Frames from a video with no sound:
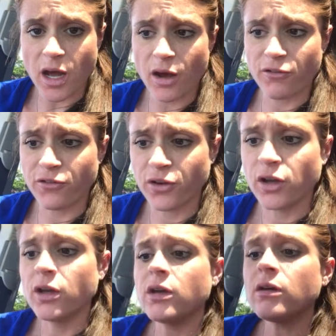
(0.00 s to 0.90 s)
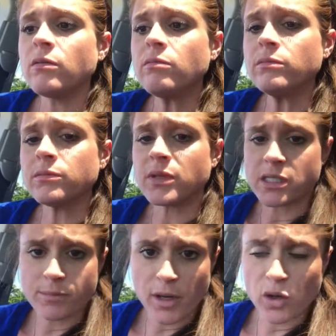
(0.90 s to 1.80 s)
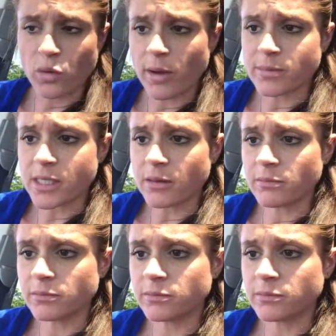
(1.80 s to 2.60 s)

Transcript: of this medical website.